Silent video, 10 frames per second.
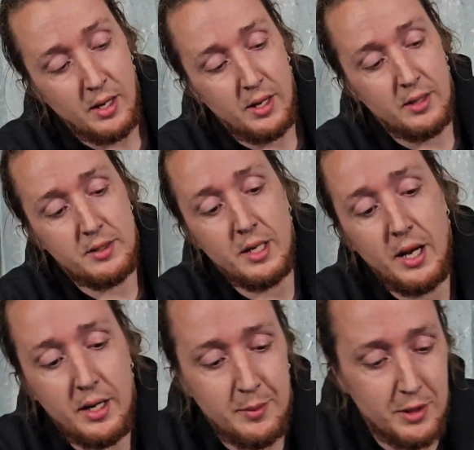And
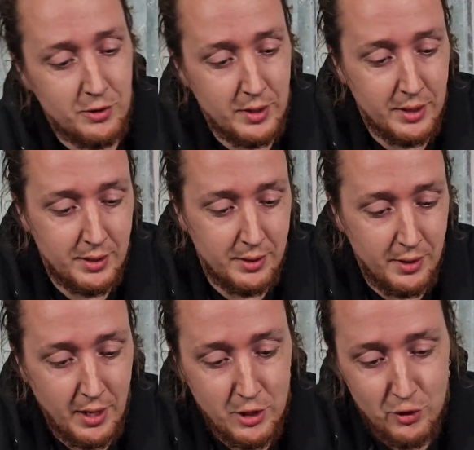tonight I'm going to drink
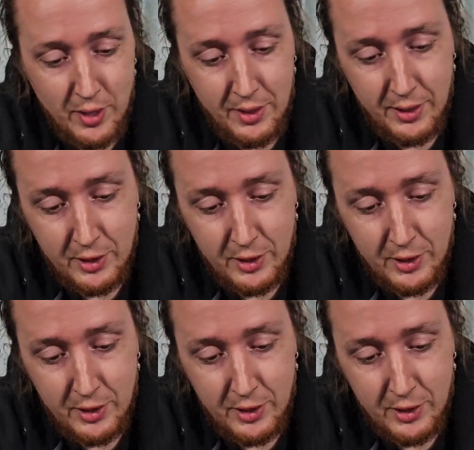Night Train